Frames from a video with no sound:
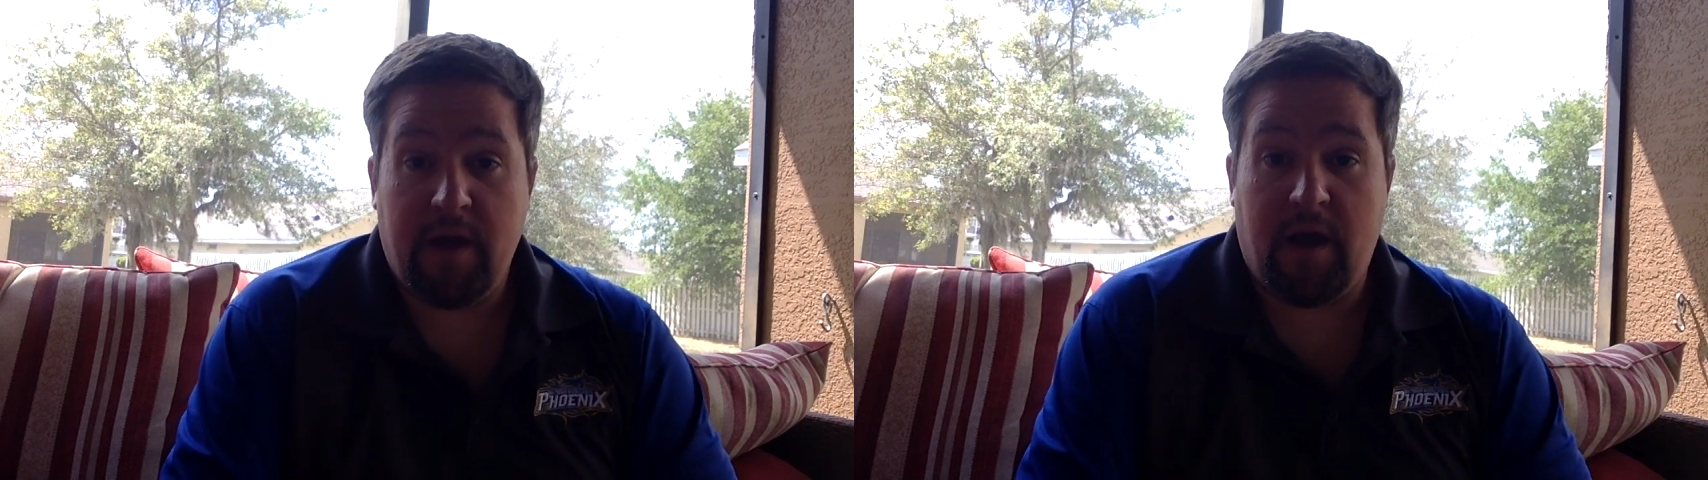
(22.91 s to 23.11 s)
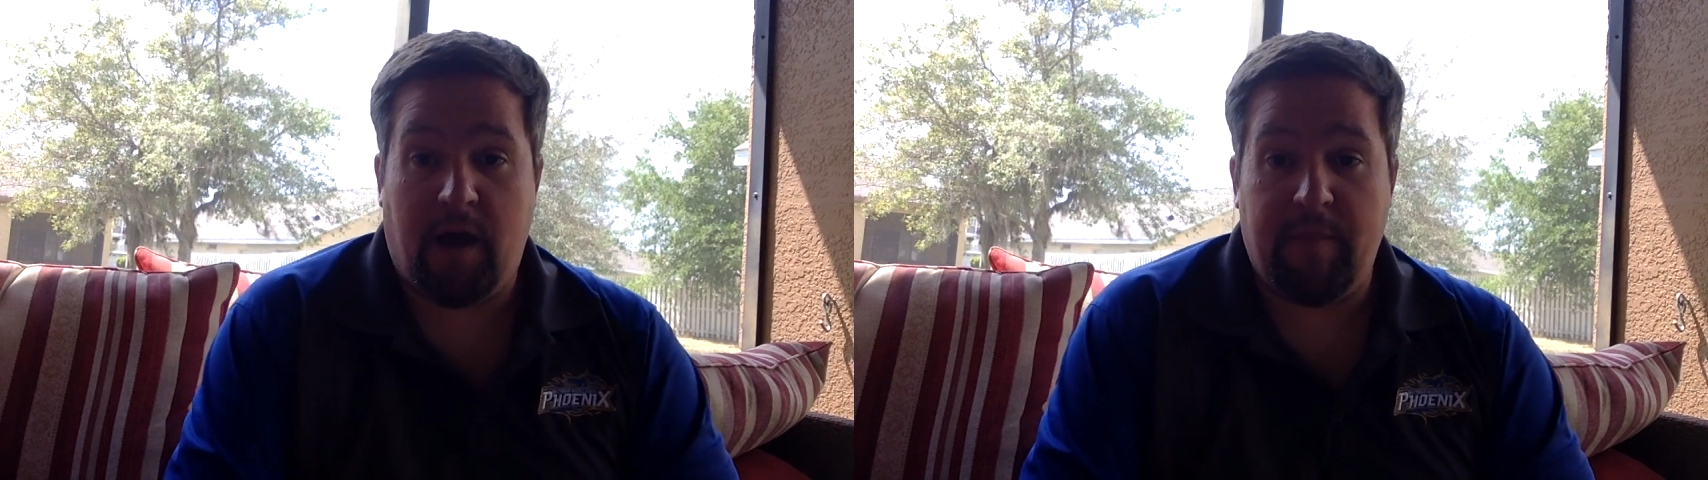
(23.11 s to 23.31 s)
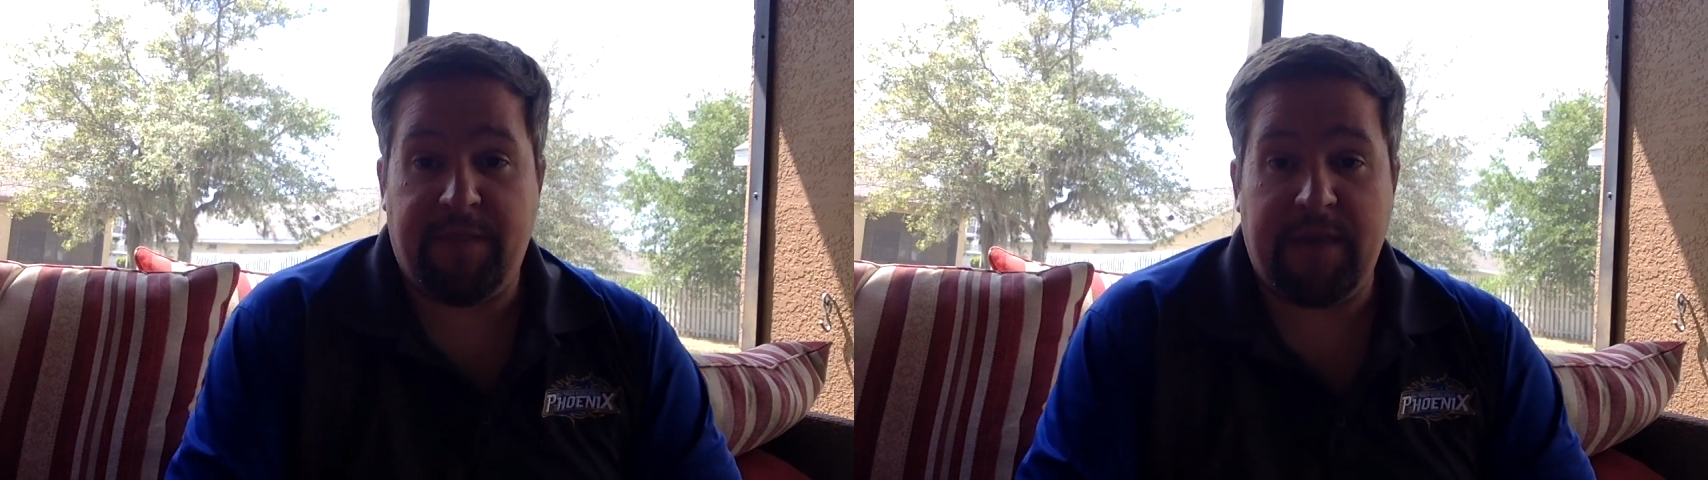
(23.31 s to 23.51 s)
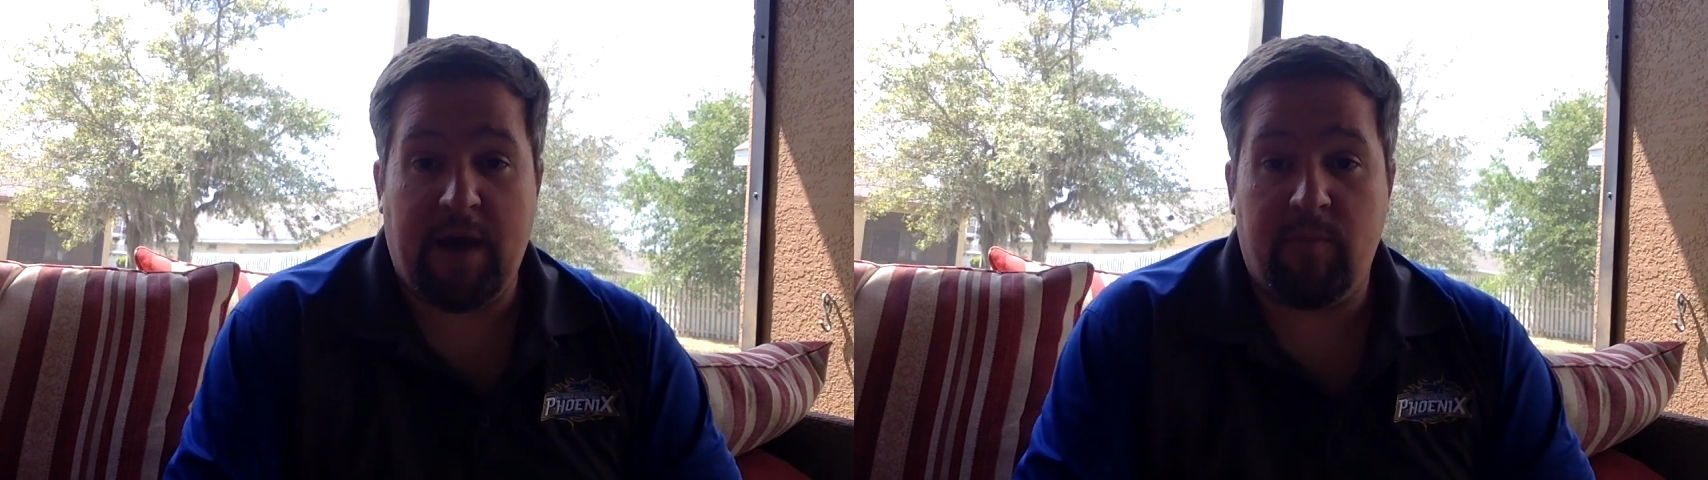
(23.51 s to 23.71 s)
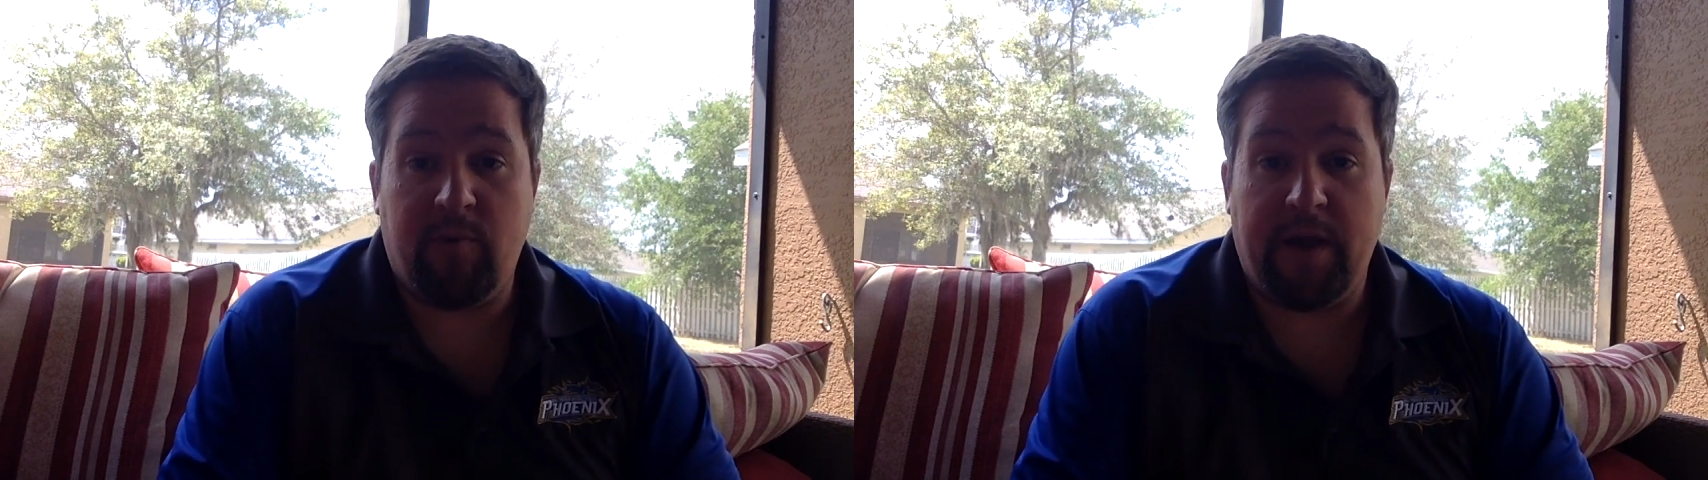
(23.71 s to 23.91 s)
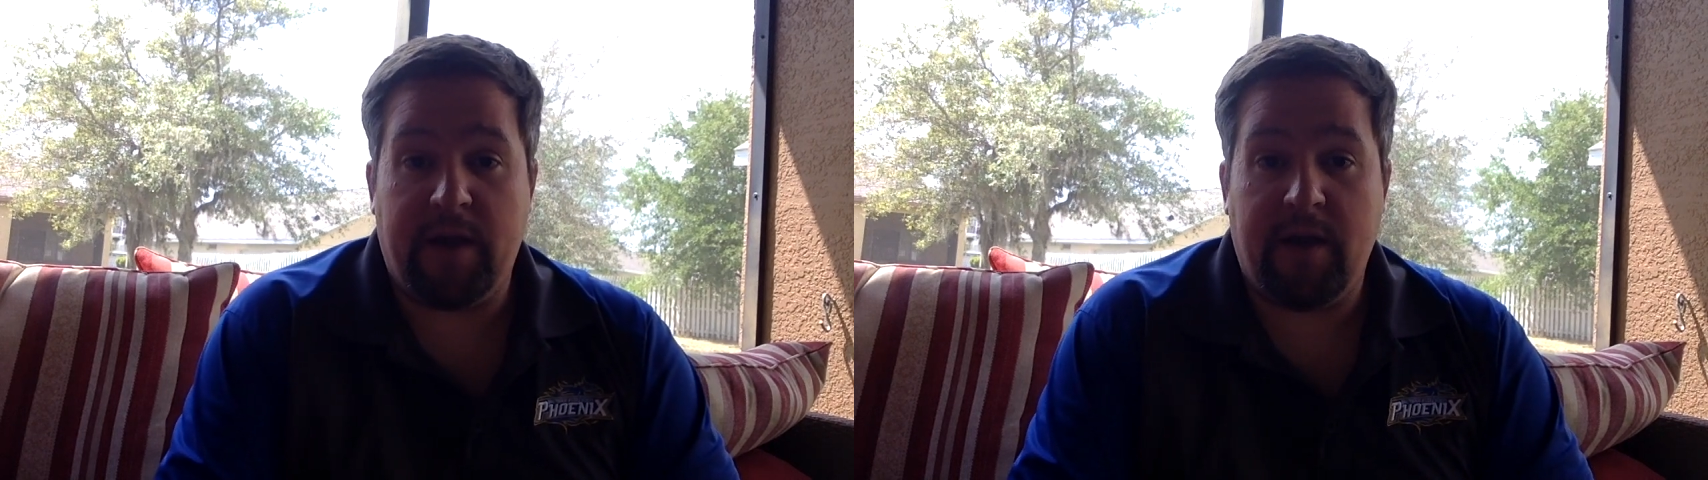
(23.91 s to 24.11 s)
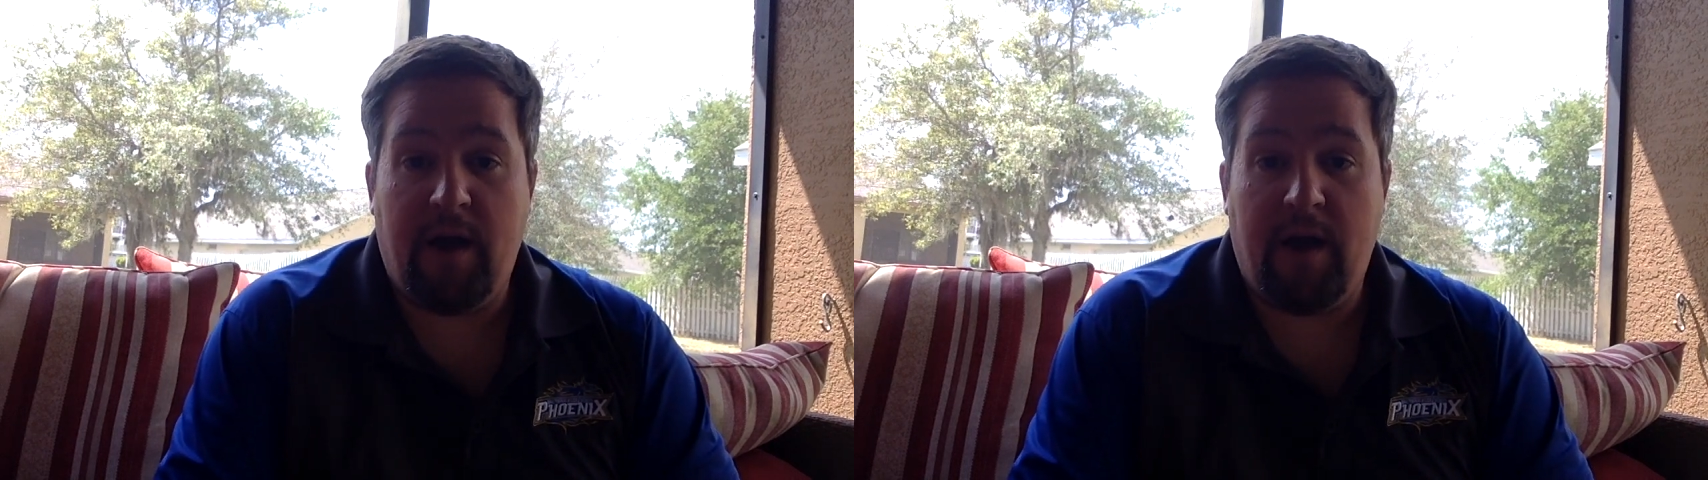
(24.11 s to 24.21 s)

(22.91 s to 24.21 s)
at the outbreak